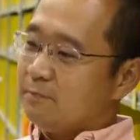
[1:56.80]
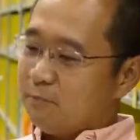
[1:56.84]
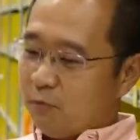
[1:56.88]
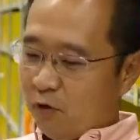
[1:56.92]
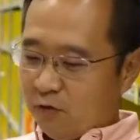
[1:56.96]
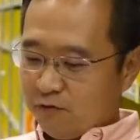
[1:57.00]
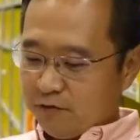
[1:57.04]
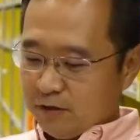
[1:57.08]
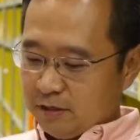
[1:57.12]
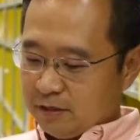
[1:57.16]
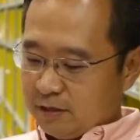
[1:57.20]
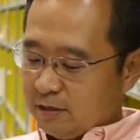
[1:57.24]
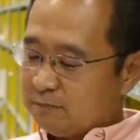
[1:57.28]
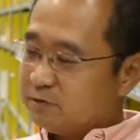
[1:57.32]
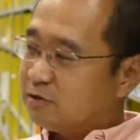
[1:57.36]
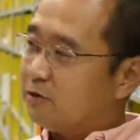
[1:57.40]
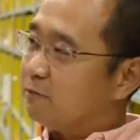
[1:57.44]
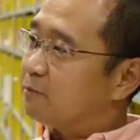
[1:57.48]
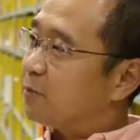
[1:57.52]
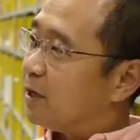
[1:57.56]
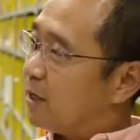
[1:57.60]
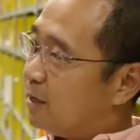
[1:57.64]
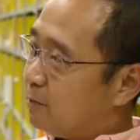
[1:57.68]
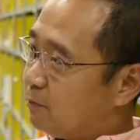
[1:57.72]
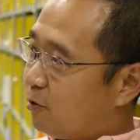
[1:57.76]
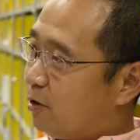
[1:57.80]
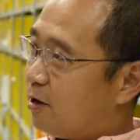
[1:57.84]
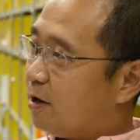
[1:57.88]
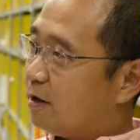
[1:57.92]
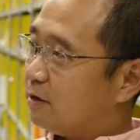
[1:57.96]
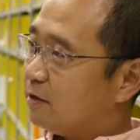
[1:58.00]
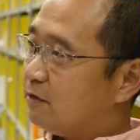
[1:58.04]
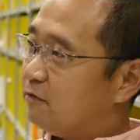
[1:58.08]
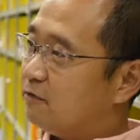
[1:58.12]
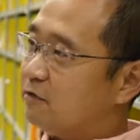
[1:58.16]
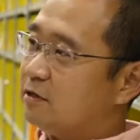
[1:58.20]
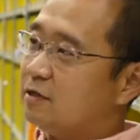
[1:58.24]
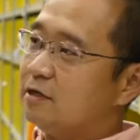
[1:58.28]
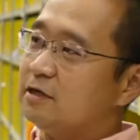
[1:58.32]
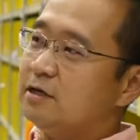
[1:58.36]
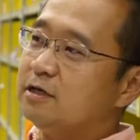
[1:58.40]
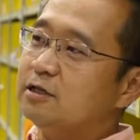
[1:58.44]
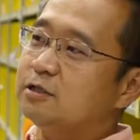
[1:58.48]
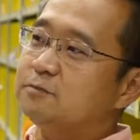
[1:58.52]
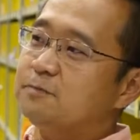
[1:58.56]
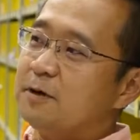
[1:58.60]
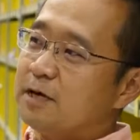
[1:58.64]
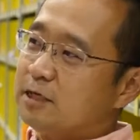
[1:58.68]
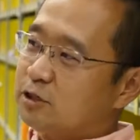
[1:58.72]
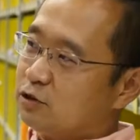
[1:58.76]
both in terms of picking productivity,
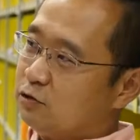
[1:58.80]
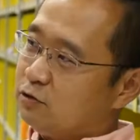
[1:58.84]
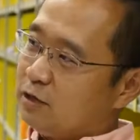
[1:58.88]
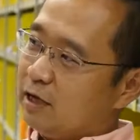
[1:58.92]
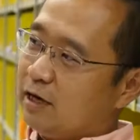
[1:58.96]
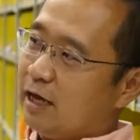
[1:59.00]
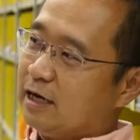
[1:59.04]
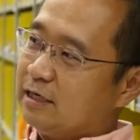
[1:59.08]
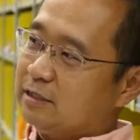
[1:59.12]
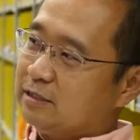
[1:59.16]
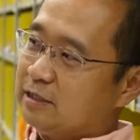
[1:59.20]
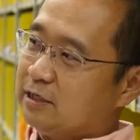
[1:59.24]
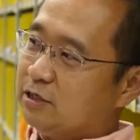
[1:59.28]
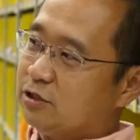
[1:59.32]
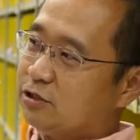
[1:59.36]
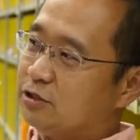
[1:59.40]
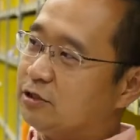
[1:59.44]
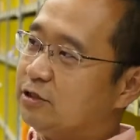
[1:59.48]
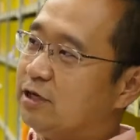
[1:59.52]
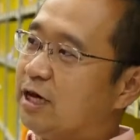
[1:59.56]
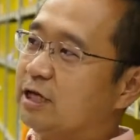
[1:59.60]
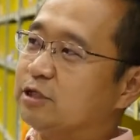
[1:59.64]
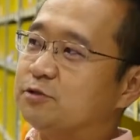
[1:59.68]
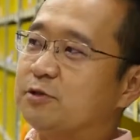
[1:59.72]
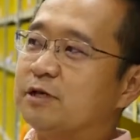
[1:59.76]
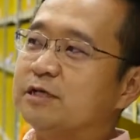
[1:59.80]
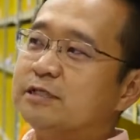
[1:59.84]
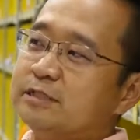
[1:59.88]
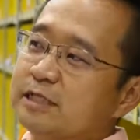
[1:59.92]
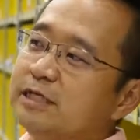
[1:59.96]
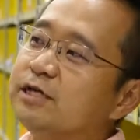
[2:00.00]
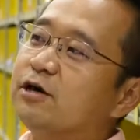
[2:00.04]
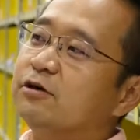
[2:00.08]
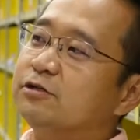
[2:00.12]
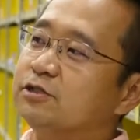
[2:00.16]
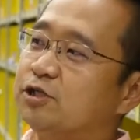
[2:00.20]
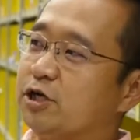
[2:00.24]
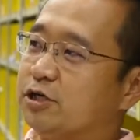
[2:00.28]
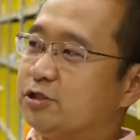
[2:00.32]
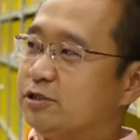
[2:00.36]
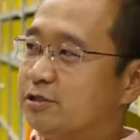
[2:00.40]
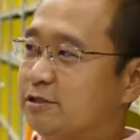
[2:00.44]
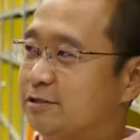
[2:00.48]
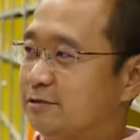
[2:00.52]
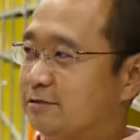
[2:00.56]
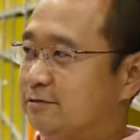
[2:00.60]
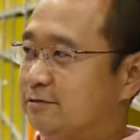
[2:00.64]
space utilization, as well as decongestion.